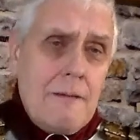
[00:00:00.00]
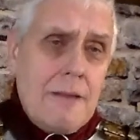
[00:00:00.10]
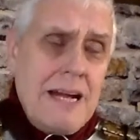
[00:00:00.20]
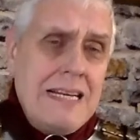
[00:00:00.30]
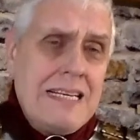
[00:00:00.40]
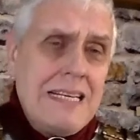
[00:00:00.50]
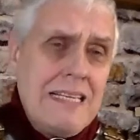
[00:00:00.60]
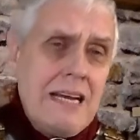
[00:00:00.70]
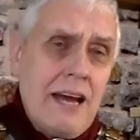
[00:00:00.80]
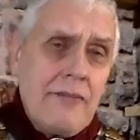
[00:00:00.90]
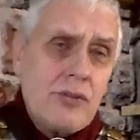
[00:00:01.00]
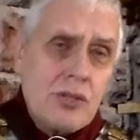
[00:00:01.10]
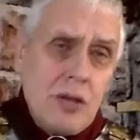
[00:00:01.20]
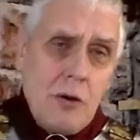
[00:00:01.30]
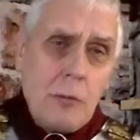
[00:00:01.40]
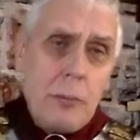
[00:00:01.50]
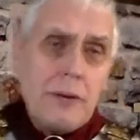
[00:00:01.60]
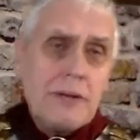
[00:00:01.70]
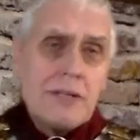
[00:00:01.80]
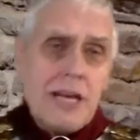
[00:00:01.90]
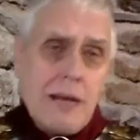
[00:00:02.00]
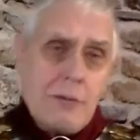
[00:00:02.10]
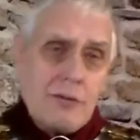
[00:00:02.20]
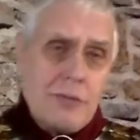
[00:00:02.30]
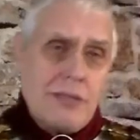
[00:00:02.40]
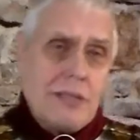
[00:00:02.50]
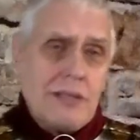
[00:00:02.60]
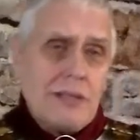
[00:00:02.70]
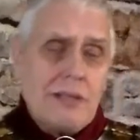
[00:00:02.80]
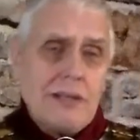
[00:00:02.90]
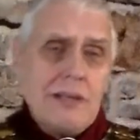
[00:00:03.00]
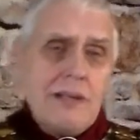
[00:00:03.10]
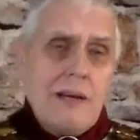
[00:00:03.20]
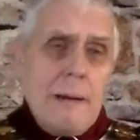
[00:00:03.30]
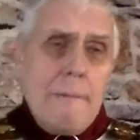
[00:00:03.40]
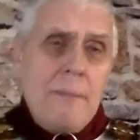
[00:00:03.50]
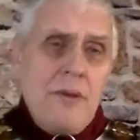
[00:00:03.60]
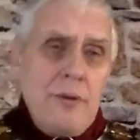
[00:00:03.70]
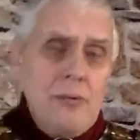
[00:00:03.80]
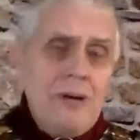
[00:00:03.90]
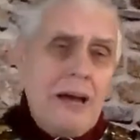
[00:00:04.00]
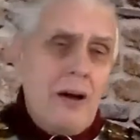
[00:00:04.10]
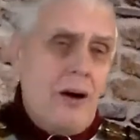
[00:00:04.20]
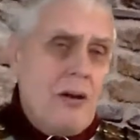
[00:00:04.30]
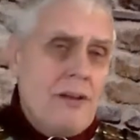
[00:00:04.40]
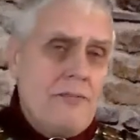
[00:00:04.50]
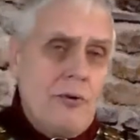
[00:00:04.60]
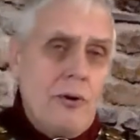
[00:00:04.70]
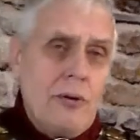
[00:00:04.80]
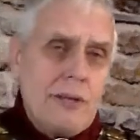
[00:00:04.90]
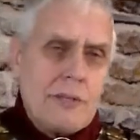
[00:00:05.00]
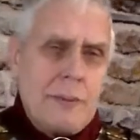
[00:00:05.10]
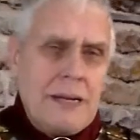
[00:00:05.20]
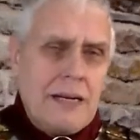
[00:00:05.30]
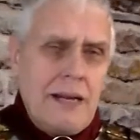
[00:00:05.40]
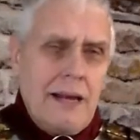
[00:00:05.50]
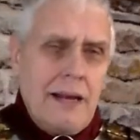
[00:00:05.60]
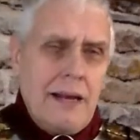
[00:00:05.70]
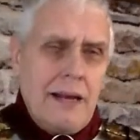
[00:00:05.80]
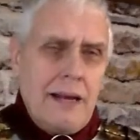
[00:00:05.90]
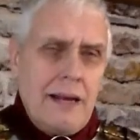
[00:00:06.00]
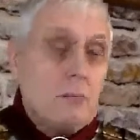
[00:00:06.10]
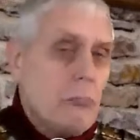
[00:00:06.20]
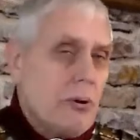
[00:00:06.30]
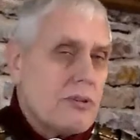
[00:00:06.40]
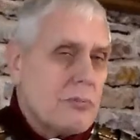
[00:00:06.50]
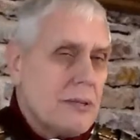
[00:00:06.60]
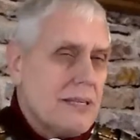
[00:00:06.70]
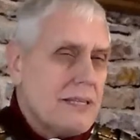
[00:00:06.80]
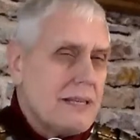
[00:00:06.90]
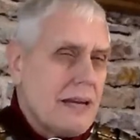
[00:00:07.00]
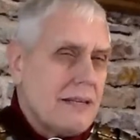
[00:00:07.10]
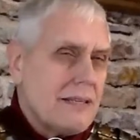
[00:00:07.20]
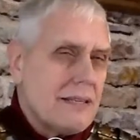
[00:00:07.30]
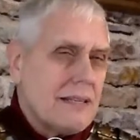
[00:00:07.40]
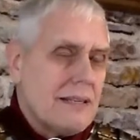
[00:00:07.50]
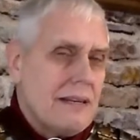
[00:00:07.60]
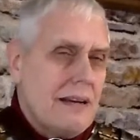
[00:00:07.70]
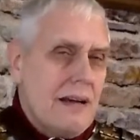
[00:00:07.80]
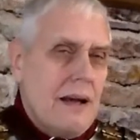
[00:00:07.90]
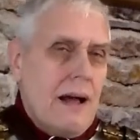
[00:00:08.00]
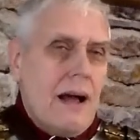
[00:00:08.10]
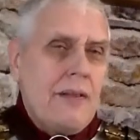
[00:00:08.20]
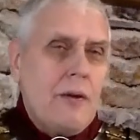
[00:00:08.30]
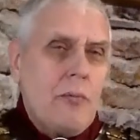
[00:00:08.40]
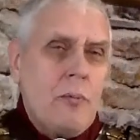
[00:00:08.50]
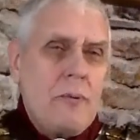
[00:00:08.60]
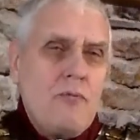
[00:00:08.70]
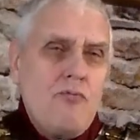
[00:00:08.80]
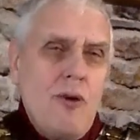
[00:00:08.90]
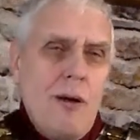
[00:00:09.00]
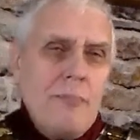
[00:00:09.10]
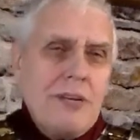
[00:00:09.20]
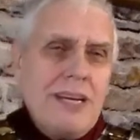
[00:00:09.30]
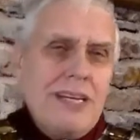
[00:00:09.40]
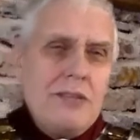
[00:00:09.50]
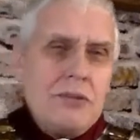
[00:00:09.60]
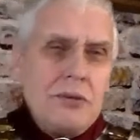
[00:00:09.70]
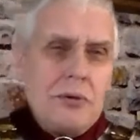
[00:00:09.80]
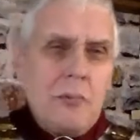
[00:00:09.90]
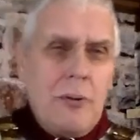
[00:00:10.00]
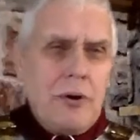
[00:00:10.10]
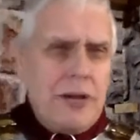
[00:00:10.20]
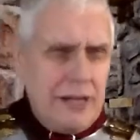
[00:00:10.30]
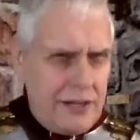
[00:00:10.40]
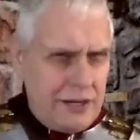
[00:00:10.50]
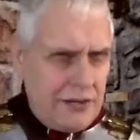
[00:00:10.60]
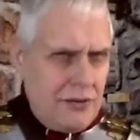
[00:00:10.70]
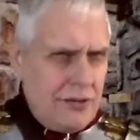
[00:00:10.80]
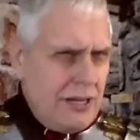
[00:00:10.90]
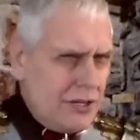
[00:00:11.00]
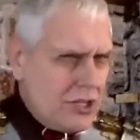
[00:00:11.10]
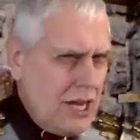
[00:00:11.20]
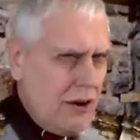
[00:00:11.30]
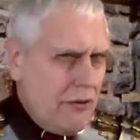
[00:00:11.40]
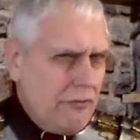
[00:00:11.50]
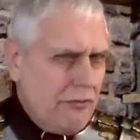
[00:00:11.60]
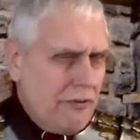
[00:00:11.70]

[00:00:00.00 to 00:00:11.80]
they didn't have soap the same as we do. You will get olive oil that's been cleaned, possibly scented, and it will be rubbed into your body. Now you can do that yourself,